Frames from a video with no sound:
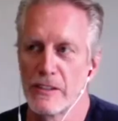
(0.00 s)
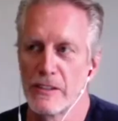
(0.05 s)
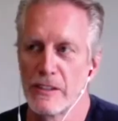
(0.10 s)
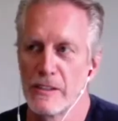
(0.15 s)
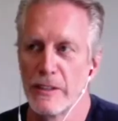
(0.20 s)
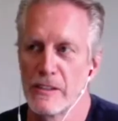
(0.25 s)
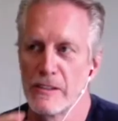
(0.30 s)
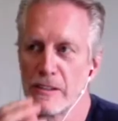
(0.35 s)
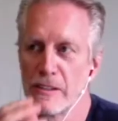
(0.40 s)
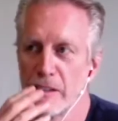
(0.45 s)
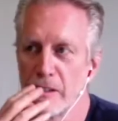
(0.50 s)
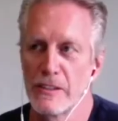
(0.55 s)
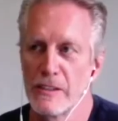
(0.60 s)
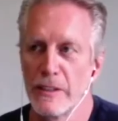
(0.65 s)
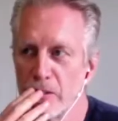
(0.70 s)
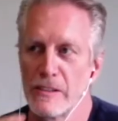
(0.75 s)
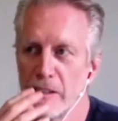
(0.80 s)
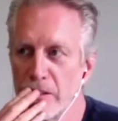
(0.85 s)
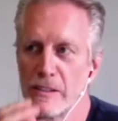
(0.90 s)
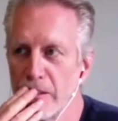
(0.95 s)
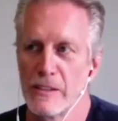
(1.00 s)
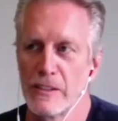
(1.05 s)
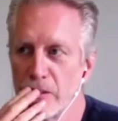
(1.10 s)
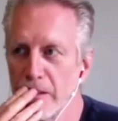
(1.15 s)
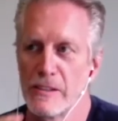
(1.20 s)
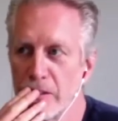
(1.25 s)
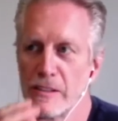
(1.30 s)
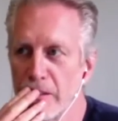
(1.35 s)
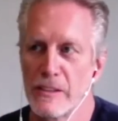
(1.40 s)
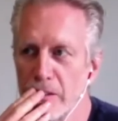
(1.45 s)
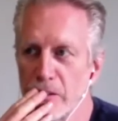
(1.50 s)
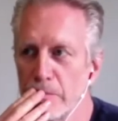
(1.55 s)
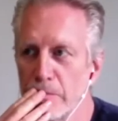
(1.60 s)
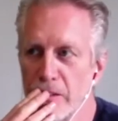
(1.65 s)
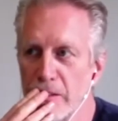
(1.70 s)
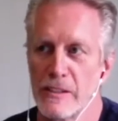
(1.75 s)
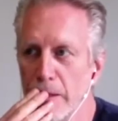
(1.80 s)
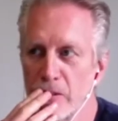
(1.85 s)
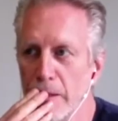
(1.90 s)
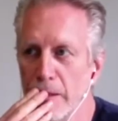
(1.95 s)
this is an interesting um,
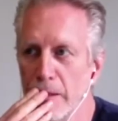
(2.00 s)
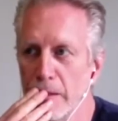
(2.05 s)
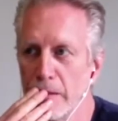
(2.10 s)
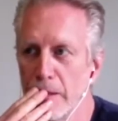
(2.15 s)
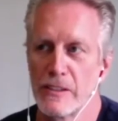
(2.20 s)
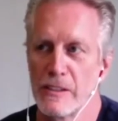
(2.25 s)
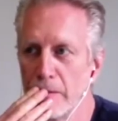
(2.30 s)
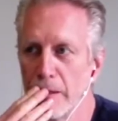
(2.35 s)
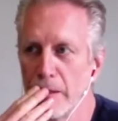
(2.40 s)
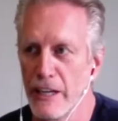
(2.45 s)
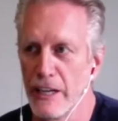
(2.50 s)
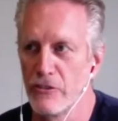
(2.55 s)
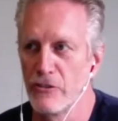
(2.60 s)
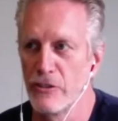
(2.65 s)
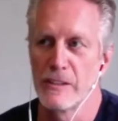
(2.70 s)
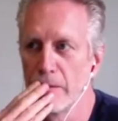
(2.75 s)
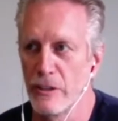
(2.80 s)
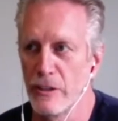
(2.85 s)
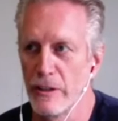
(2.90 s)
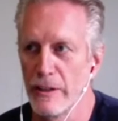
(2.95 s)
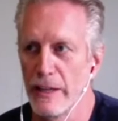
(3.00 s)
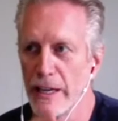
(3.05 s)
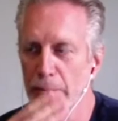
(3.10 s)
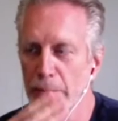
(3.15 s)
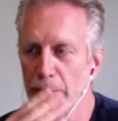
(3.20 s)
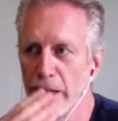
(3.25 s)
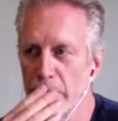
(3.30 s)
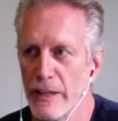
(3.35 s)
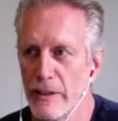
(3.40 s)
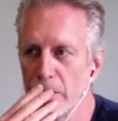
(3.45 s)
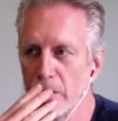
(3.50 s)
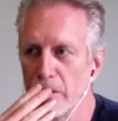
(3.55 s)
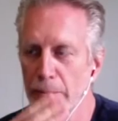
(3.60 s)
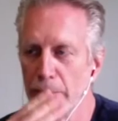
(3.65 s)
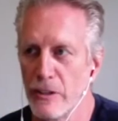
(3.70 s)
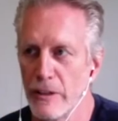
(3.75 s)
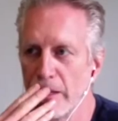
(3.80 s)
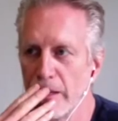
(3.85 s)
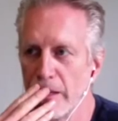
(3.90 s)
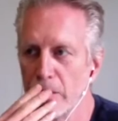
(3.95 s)
uh, tangent on that, but it, it,
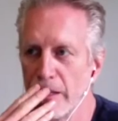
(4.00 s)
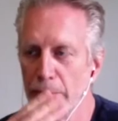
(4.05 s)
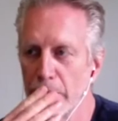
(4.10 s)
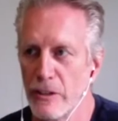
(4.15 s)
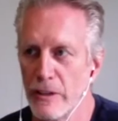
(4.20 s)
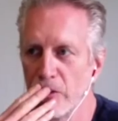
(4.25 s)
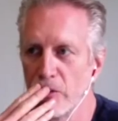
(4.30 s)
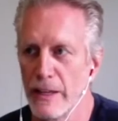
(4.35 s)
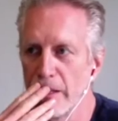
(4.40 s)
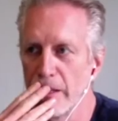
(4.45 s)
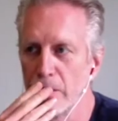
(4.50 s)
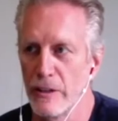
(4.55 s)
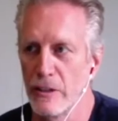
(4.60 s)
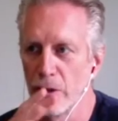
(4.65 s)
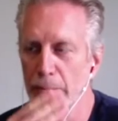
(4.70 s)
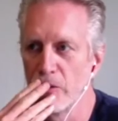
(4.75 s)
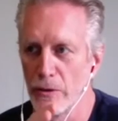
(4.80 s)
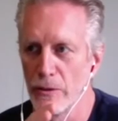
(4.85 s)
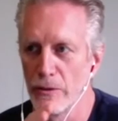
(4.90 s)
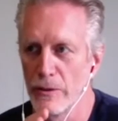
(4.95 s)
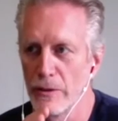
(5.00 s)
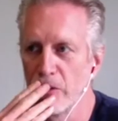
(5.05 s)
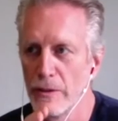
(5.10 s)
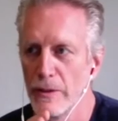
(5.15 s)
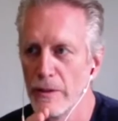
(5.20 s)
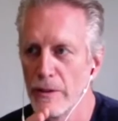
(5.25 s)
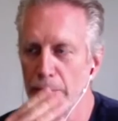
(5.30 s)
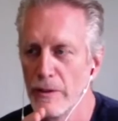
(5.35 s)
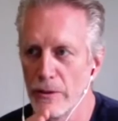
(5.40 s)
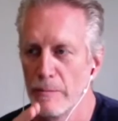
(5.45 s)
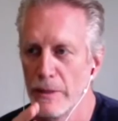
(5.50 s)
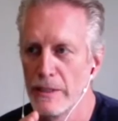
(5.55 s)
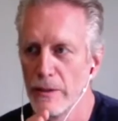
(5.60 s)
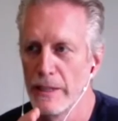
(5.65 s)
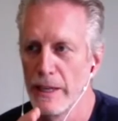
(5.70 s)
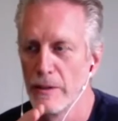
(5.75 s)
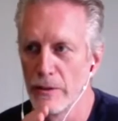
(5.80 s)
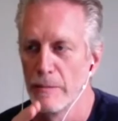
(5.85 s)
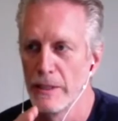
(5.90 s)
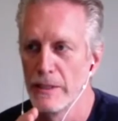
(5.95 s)
it kind of tells you the cult
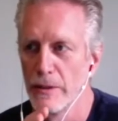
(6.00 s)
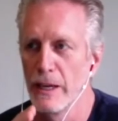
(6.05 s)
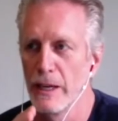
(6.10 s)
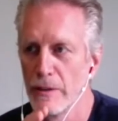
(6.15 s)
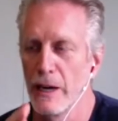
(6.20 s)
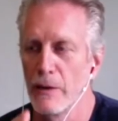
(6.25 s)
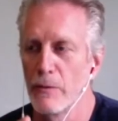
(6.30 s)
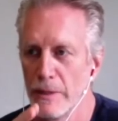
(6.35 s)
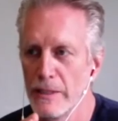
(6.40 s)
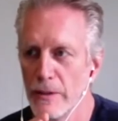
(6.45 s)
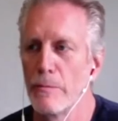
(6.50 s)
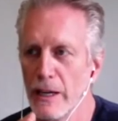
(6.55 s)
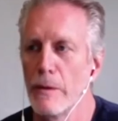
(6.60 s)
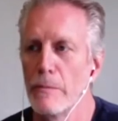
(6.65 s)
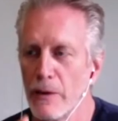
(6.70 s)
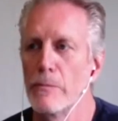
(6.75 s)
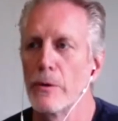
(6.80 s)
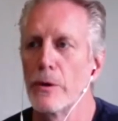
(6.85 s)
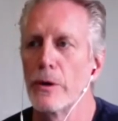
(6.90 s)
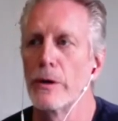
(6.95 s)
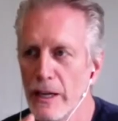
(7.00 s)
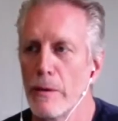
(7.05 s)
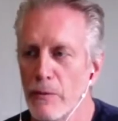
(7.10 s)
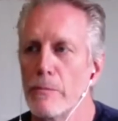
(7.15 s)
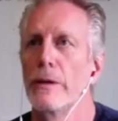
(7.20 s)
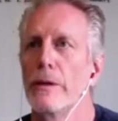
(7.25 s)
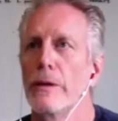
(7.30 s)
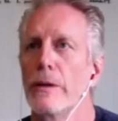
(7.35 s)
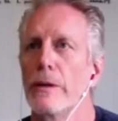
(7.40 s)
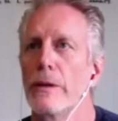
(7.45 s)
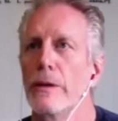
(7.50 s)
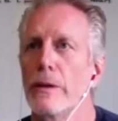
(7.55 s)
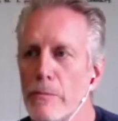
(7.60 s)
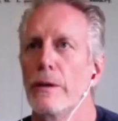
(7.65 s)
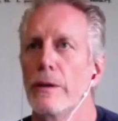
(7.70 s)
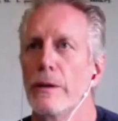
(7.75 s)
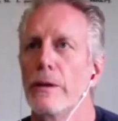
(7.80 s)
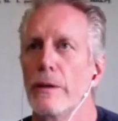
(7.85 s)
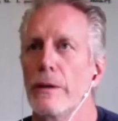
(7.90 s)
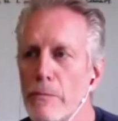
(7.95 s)
mentality. I remember
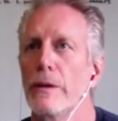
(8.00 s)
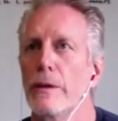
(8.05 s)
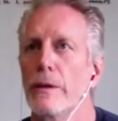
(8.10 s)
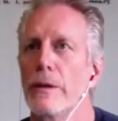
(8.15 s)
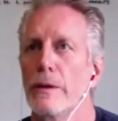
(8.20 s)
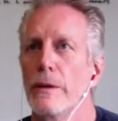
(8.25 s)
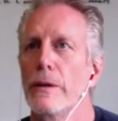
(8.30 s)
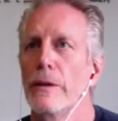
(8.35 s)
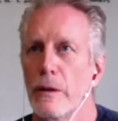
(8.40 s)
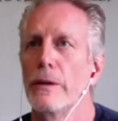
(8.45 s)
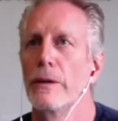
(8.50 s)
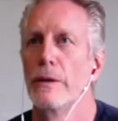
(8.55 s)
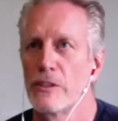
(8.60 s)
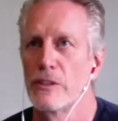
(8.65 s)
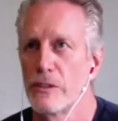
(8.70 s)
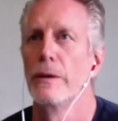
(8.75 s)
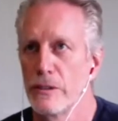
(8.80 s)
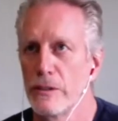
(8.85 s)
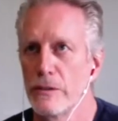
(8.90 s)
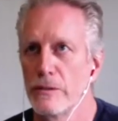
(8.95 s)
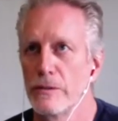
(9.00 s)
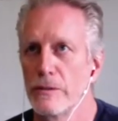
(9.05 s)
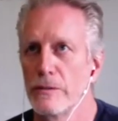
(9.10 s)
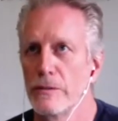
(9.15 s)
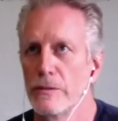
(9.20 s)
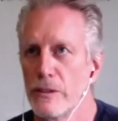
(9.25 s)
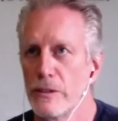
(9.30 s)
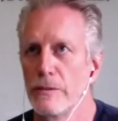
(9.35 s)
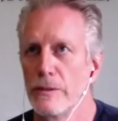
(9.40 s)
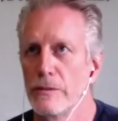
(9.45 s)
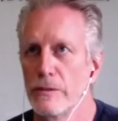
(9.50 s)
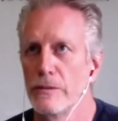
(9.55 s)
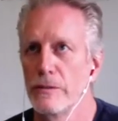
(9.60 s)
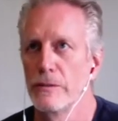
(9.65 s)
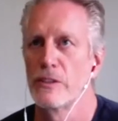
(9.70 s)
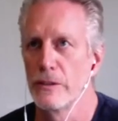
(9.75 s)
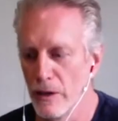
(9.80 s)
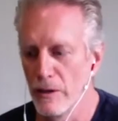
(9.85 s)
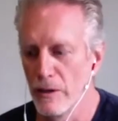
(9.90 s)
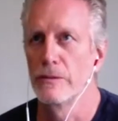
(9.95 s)
because I was still
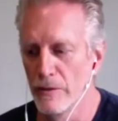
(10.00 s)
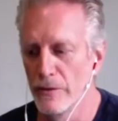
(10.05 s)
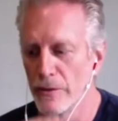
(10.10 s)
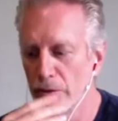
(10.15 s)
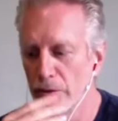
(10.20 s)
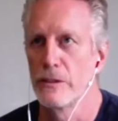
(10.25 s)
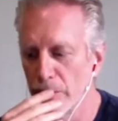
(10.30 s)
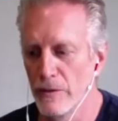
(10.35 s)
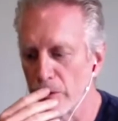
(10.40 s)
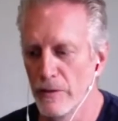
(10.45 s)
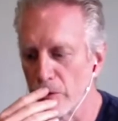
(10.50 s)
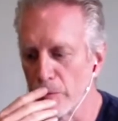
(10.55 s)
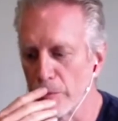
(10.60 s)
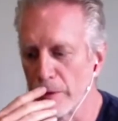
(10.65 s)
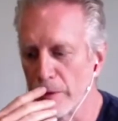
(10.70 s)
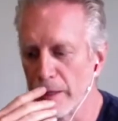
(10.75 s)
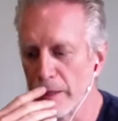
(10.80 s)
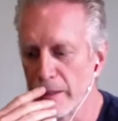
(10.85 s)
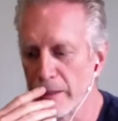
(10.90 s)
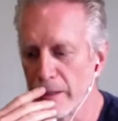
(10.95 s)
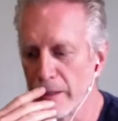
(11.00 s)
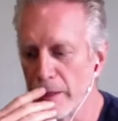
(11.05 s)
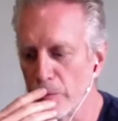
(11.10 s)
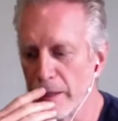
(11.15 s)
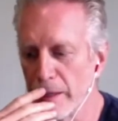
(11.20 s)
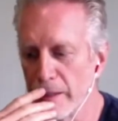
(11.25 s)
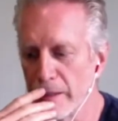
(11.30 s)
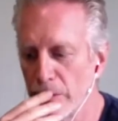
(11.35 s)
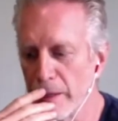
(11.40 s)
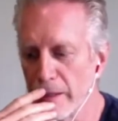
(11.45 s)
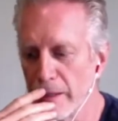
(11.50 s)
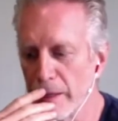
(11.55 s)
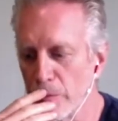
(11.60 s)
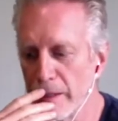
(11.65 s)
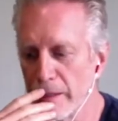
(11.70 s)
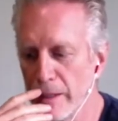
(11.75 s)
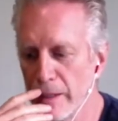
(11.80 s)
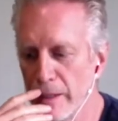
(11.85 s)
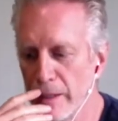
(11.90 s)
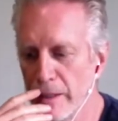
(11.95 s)
involved with the group at that time,
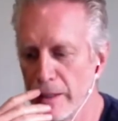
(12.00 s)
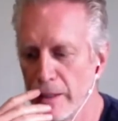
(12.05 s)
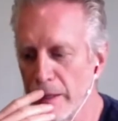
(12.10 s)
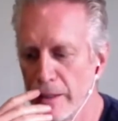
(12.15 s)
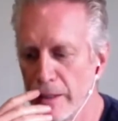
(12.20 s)
and uh,